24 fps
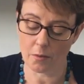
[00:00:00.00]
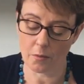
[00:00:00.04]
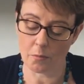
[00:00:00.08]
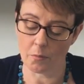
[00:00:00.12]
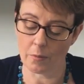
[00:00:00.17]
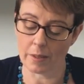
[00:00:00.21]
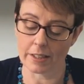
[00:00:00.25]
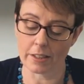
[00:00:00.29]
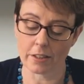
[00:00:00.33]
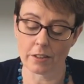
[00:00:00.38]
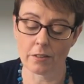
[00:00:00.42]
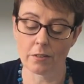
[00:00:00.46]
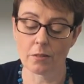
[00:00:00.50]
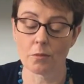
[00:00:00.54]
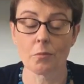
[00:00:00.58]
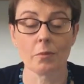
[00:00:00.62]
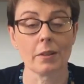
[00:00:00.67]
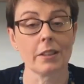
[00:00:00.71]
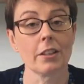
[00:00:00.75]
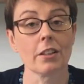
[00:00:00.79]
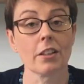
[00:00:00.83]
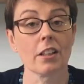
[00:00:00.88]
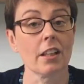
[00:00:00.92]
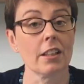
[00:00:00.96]
when
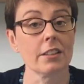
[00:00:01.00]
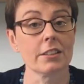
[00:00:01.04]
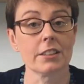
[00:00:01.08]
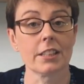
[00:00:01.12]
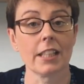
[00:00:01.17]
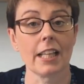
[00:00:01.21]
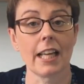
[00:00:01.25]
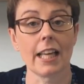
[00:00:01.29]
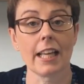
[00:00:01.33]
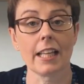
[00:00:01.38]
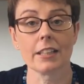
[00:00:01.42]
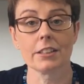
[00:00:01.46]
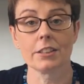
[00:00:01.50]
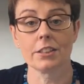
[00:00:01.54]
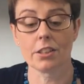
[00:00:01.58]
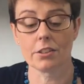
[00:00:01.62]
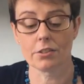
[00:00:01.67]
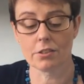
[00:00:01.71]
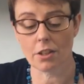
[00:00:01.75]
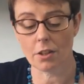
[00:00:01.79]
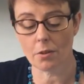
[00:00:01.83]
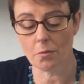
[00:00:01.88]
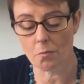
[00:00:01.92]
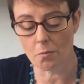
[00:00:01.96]
you're cutting, so
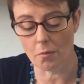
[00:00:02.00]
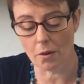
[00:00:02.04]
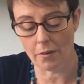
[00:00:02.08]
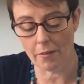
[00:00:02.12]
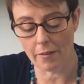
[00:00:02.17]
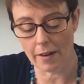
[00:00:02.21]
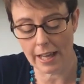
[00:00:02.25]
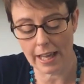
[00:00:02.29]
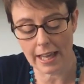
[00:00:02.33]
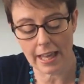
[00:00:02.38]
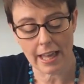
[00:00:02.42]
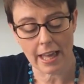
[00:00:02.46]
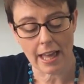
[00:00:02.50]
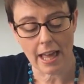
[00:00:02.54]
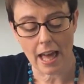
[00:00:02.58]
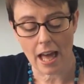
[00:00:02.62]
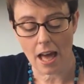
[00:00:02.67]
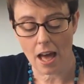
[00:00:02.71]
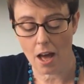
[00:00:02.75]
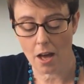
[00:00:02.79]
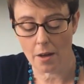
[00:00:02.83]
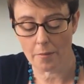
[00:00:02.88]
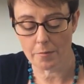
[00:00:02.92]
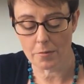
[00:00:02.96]
don't worry.
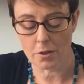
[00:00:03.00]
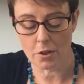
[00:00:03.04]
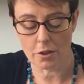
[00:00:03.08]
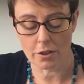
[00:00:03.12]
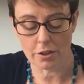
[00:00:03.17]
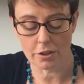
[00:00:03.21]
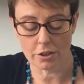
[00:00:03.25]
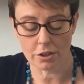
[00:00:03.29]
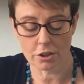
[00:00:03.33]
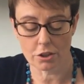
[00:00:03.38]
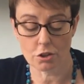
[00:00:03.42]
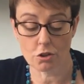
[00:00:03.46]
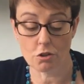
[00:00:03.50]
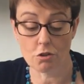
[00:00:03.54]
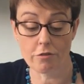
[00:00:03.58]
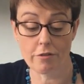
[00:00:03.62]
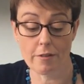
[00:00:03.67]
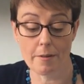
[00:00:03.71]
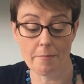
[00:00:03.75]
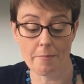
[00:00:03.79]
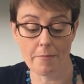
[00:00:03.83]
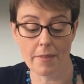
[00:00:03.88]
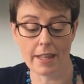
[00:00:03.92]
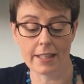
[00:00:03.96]
You can just
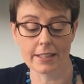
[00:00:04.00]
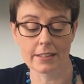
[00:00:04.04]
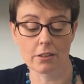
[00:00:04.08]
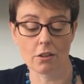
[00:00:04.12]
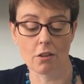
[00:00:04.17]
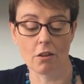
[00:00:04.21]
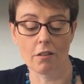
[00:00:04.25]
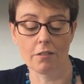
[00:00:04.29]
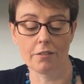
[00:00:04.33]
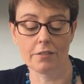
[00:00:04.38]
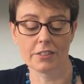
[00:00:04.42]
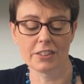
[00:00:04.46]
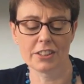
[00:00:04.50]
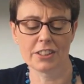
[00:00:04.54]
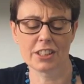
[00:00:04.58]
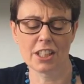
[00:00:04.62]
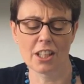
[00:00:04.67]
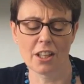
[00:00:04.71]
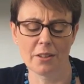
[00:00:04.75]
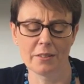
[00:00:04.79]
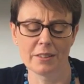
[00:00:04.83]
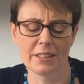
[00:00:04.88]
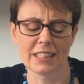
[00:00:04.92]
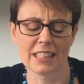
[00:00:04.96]
trim that off.
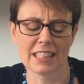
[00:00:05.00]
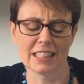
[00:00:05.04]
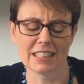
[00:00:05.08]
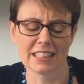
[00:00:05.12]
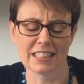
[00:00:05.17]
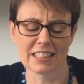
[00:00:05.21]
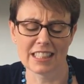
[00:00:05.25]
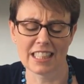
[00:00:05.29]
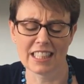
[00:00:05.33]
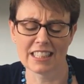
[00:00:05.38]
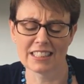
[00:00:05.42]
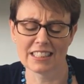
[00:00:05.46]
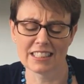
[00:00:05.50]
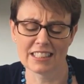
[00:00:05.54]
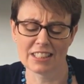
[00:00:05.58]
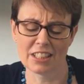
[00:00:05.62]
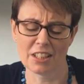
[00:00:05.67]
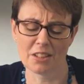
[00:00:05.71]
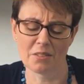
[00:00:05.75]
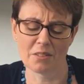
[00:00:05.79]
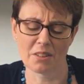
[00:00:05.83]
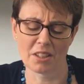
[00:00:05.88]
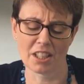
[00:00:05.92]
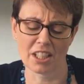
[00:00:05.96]
So that's
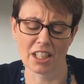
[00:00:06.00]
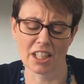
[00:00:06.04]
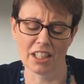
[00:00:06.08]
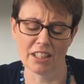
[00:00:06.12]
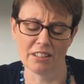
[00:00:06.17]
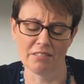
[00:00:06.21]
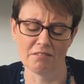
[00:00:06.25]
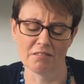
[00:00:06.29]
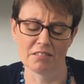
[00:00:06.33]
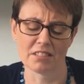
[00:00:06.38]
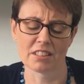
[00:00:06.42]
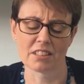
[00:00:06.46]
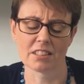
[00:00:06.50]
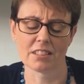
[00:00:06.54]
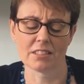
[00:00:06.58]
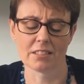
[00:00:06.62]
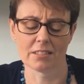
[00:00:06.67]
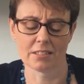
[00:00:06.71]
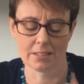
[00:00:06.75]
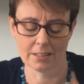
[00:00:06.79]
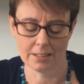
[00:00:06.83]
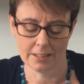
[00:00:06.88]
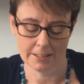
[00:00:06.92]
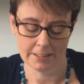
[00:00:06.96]
so cute.
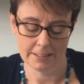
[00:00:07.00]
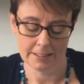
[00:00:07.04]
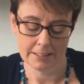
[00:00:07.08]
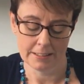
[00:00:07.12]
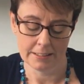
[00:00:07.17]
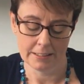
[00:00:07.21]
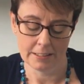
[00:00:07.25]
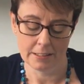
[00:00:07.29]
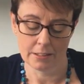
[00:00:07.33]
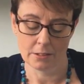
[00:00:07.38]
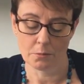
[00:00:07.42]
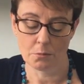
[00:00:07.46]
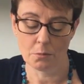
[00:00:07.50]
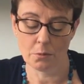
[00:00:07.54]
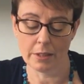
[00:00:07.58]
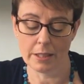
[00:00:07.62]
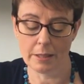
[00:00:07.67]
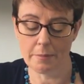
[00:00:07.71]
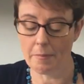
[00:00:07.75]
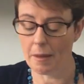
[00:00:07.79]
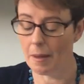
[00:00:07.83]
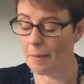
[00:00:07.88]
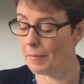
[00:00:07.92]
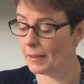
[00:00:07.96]

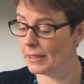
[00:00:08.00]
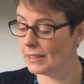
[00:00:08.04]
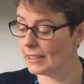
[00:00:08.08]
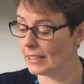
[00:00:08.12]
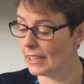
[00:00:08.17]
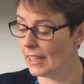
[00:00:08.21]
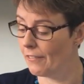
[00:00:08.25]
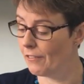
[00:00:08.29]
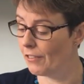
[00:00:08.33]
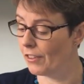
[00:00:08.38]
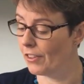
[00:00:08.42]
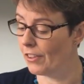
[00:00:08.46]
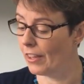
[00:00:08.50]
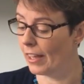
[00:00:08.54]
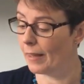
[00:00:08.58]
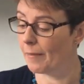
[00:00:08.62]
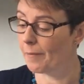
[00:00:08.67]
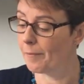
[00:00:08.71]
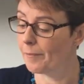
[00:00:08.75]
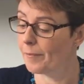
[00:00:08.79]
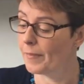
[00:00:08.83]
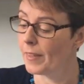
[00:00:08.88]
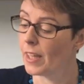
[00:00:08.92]
Woolly mammoths and everything.